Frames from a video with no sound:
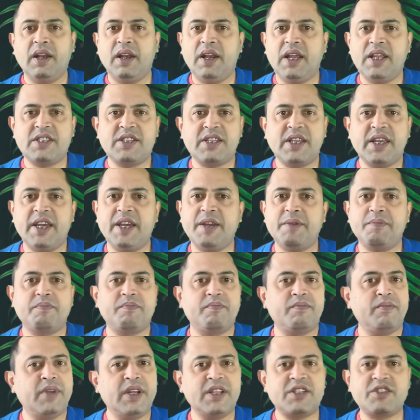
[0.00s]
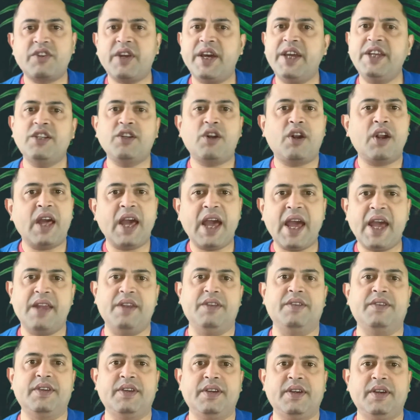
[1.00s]
let's say, let's try it on a
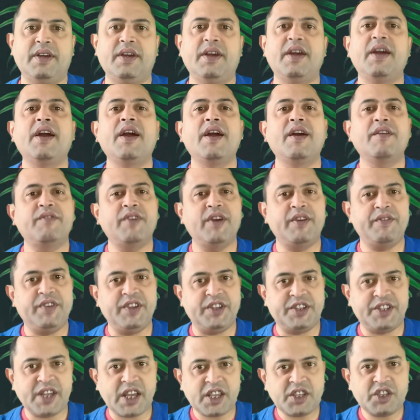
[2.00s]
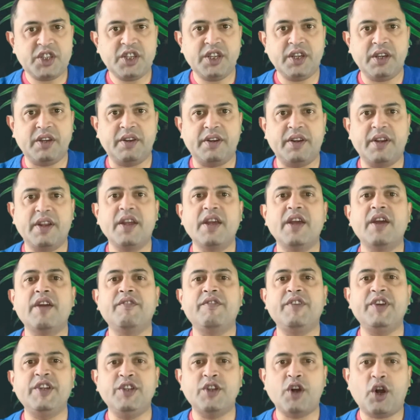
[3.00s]
hand. When we touch here,
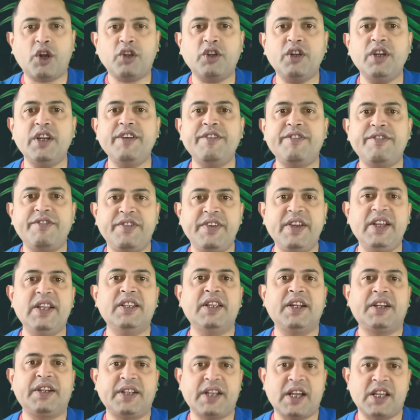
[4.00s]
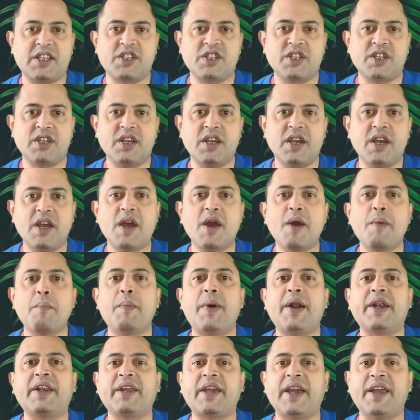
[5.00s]
we not only feel the touch,
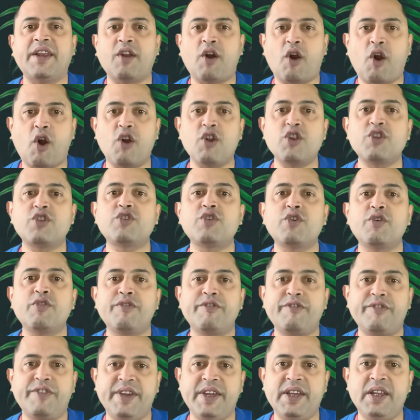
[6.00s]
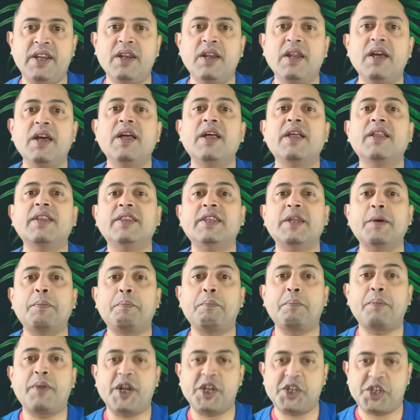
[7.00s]
but can also feel the
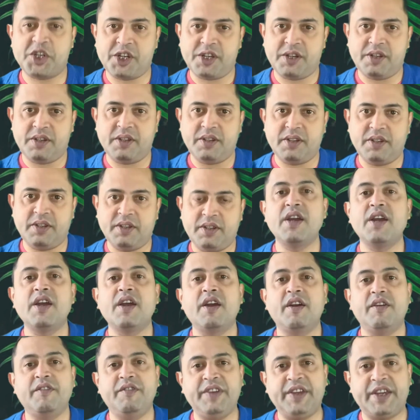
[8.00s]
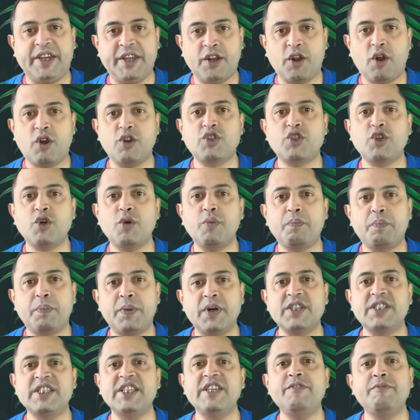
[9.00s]
pressure. We can also
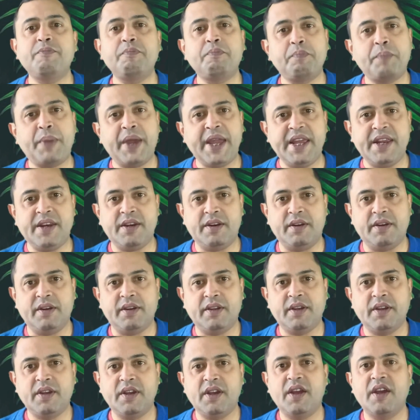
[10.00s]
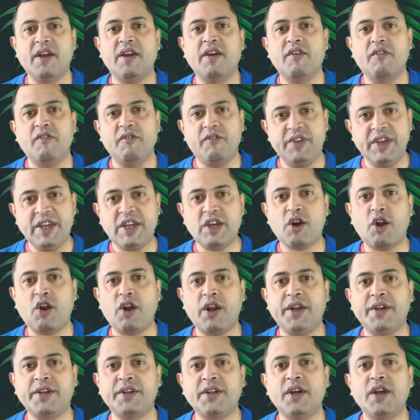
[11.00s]
perceive pain. We
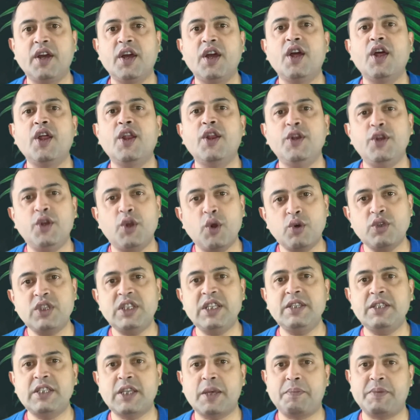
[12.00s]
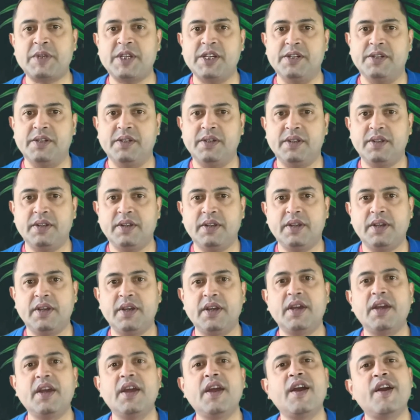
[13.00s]
call it nociception.
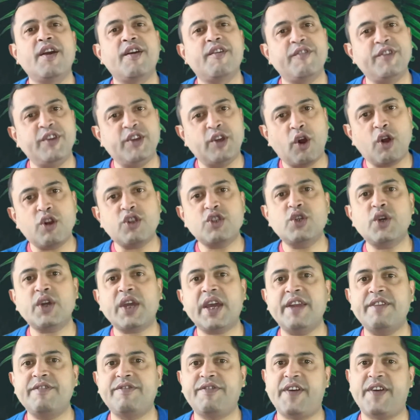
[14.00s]
We also can